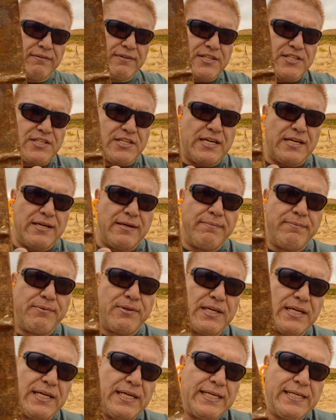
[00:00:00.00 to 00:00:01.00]
the same
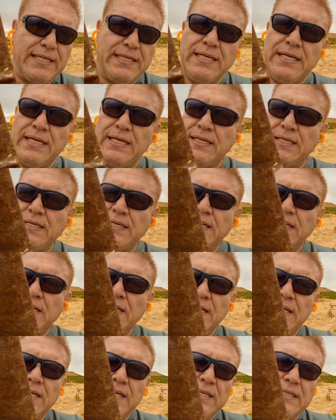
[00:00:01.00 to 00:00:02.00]
thing.
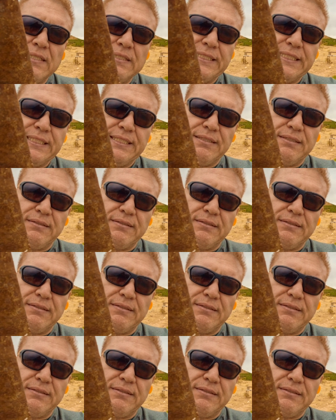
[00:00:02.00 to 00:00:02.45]
It